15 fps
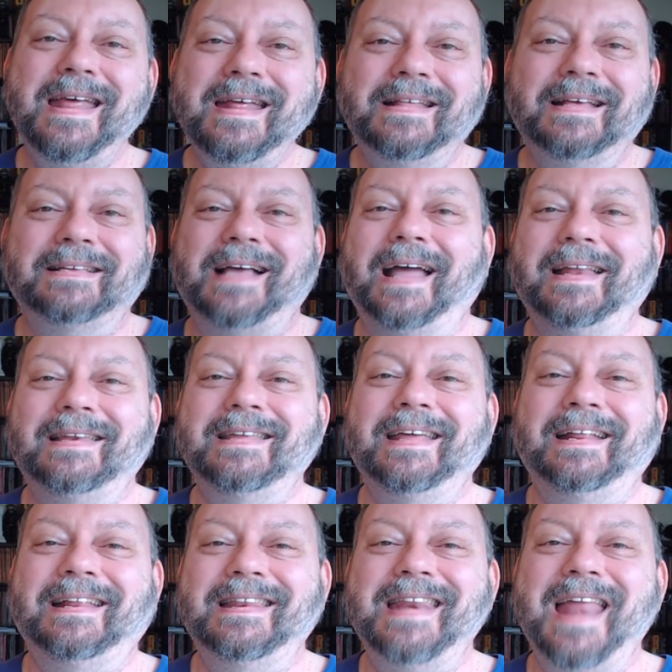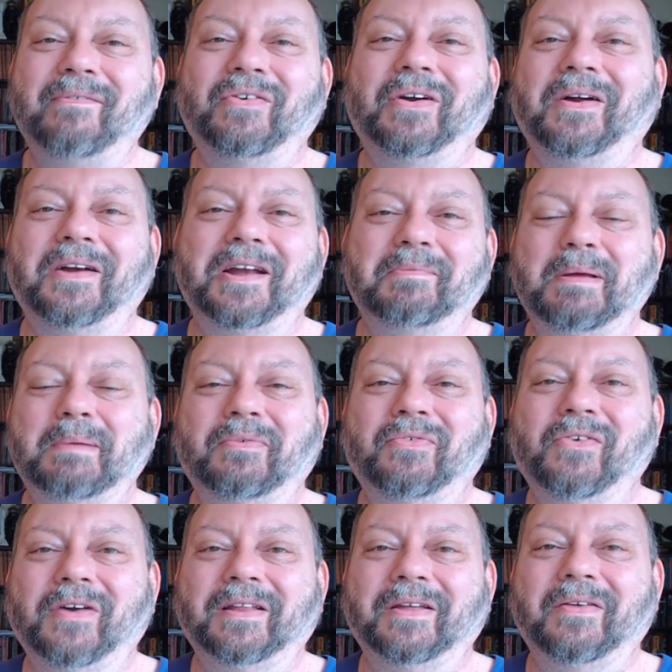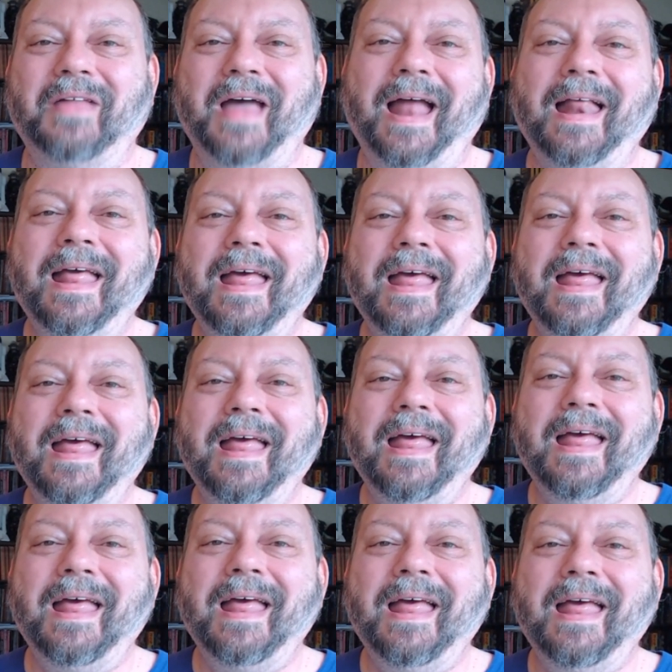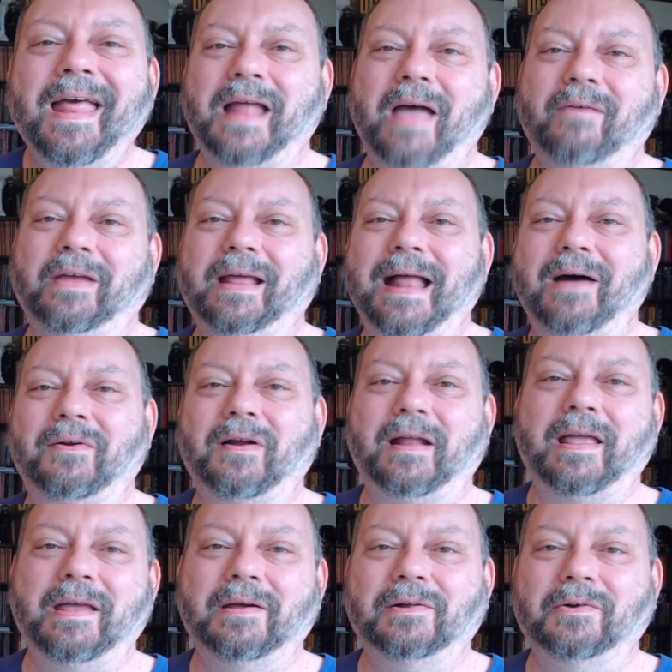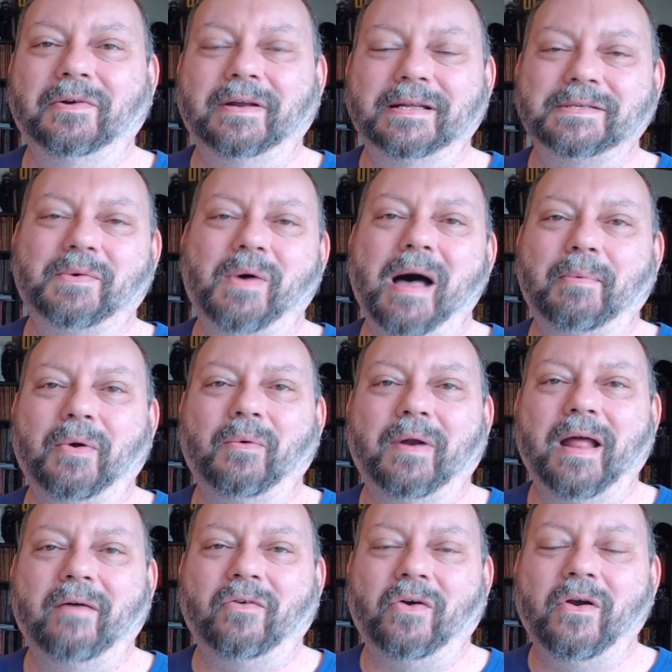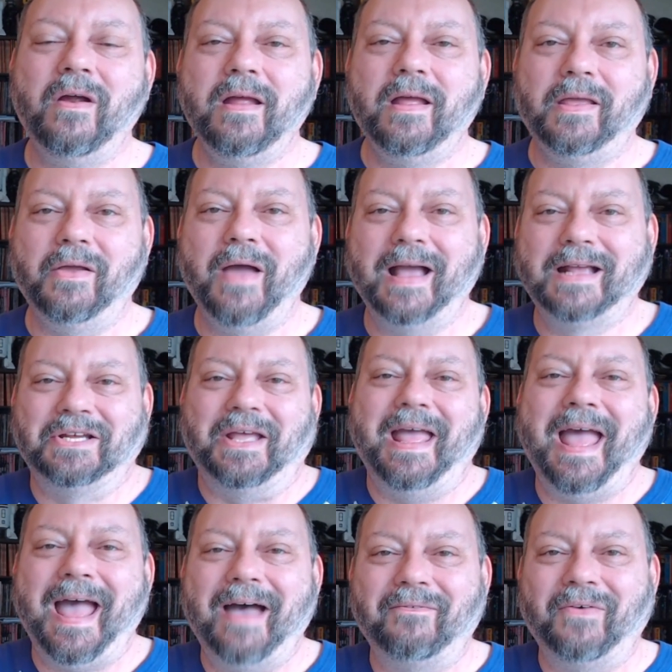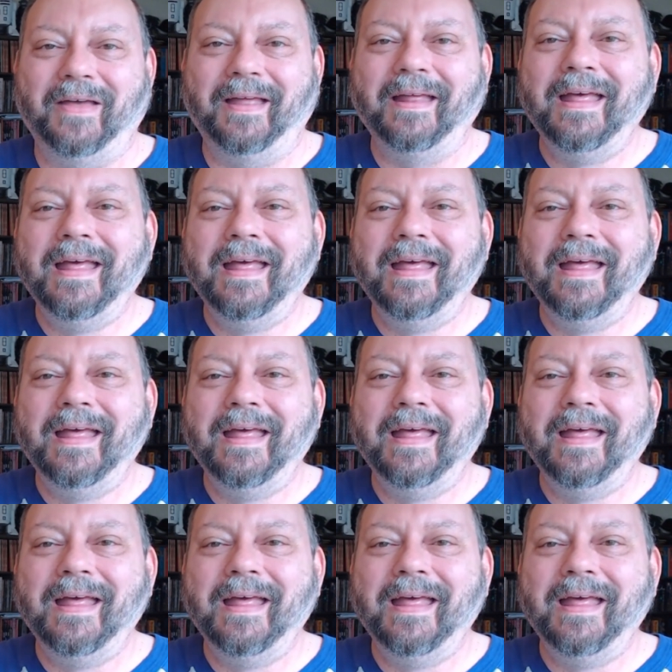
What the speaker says: It had never occurred to me before to do that. Rather than having it out on a hill or in a swamp or whatever, you actually have it